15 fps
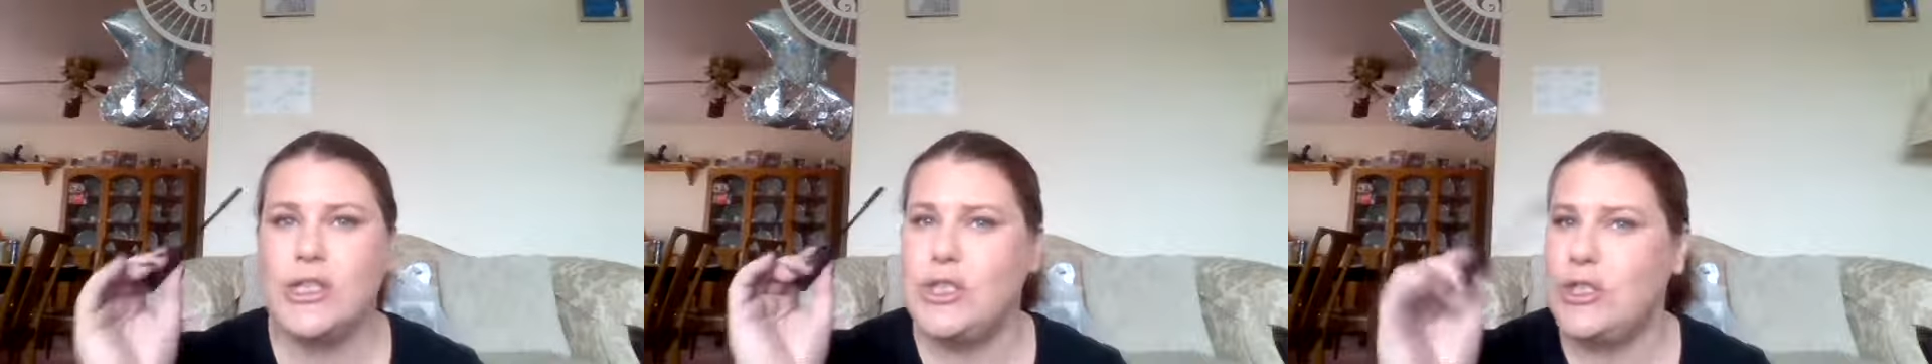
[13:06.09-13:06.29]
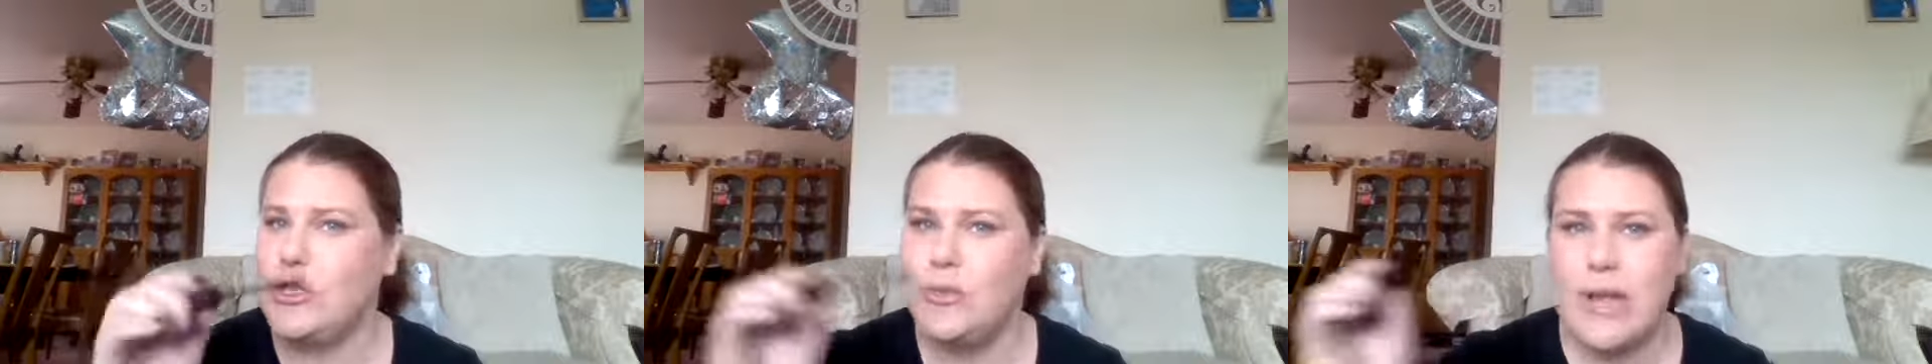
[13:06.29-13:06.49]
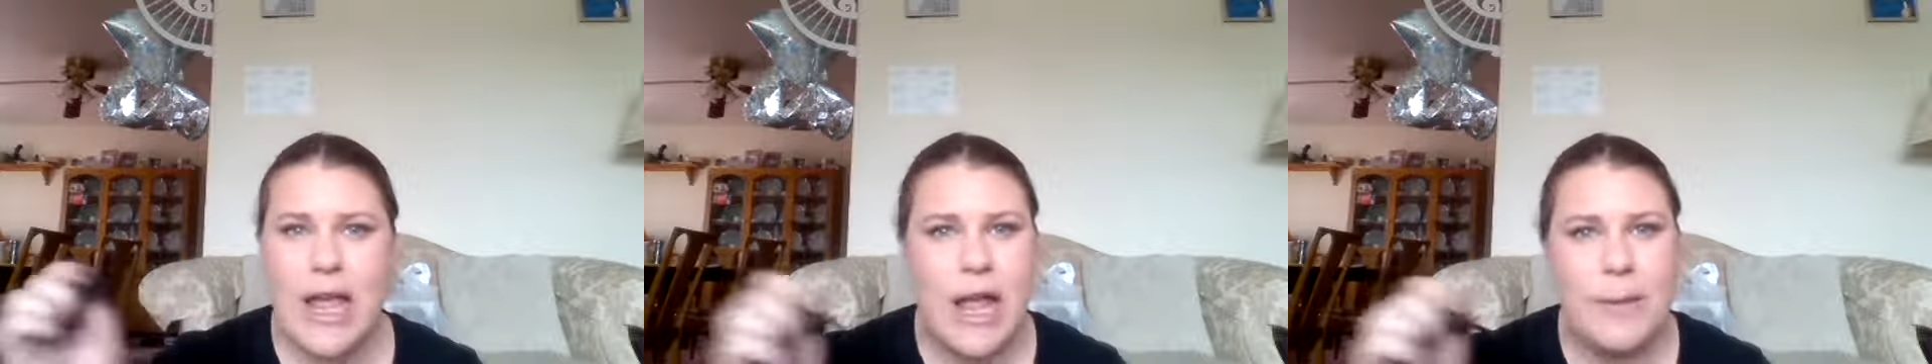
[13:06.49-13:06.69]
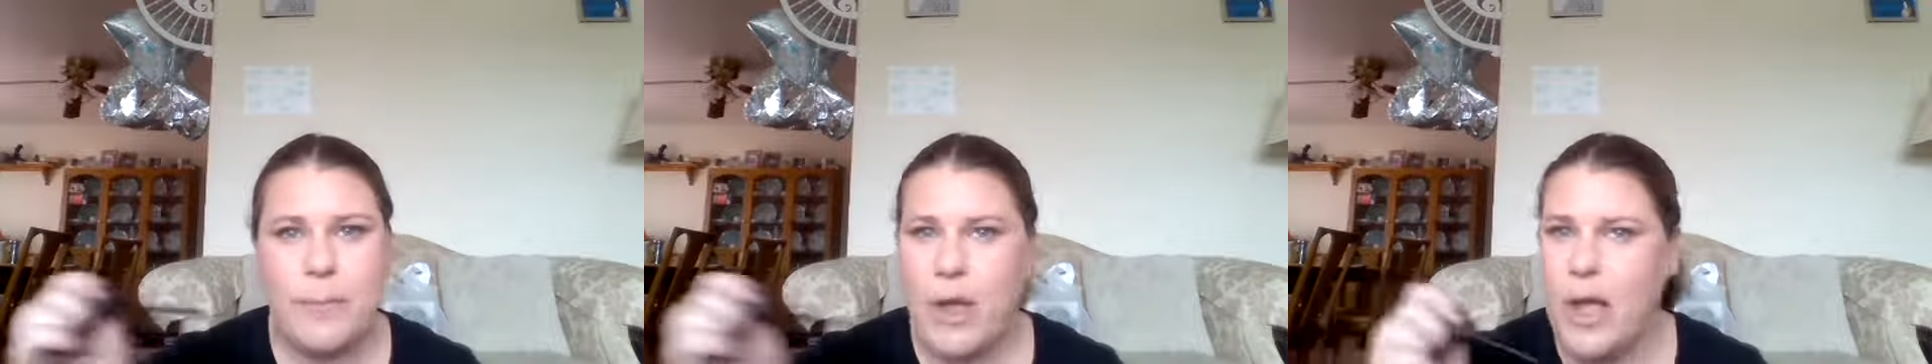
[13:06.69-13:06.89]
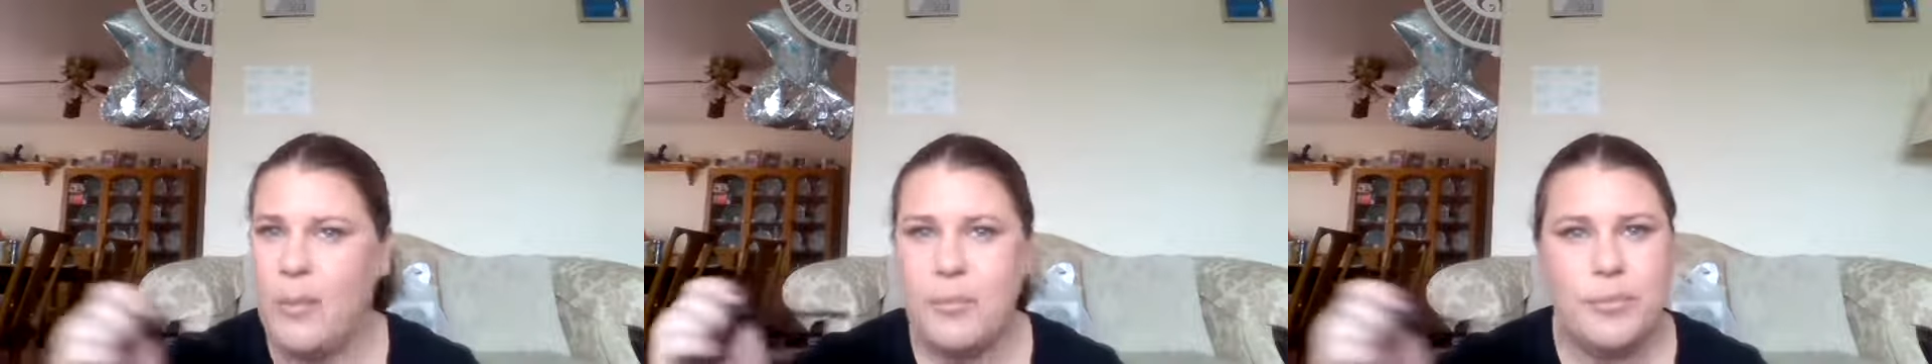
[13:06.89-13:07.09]
do not
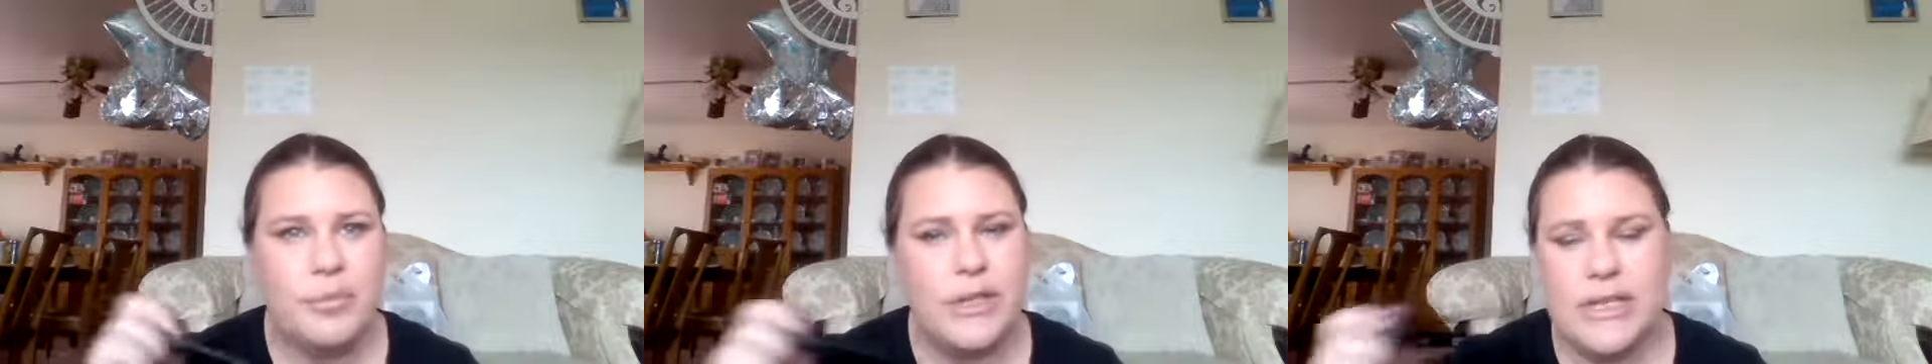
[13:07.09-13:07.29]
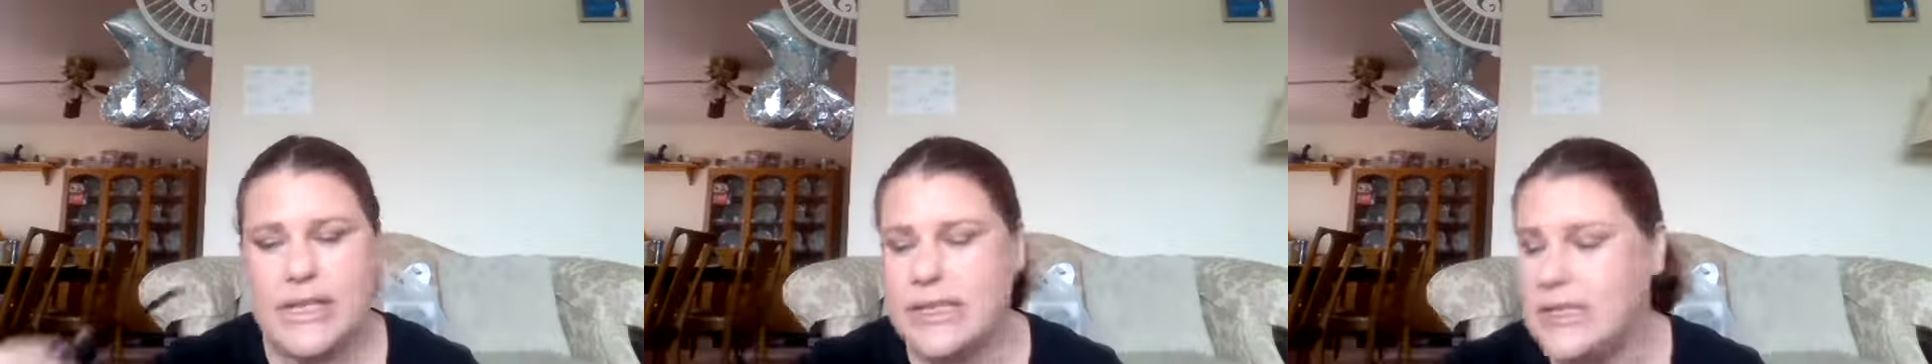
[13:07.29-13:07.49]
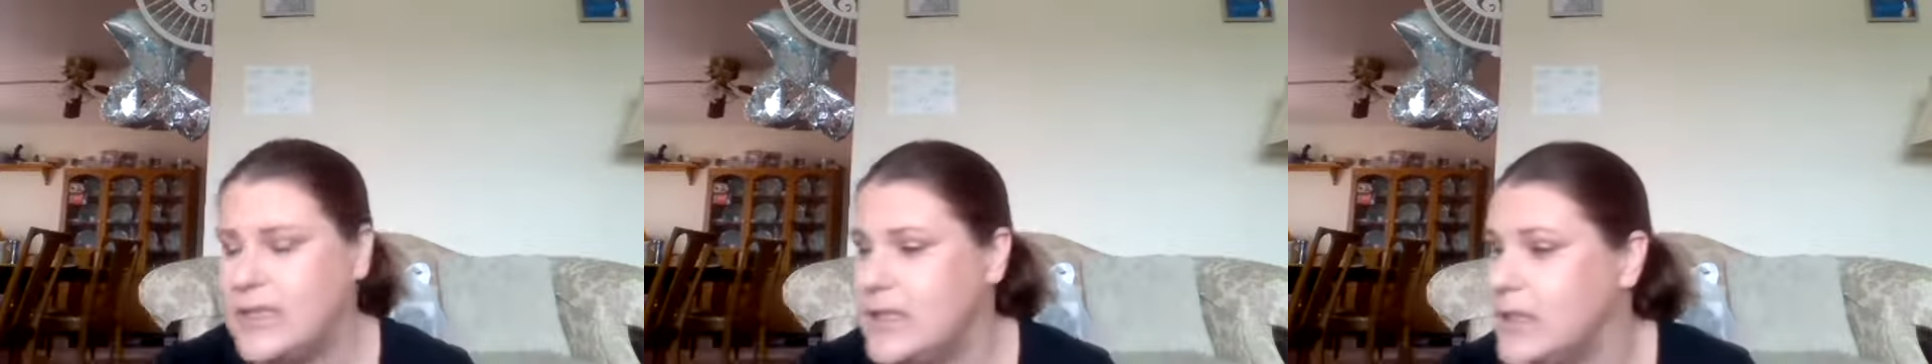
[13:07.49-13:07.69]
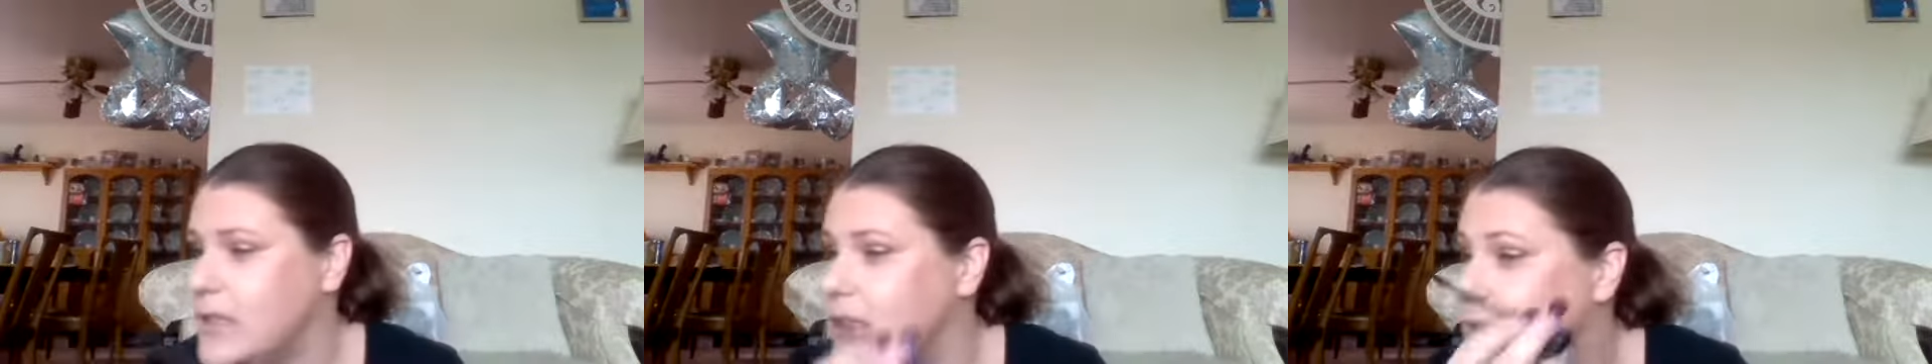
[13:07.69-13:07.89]
pump, please.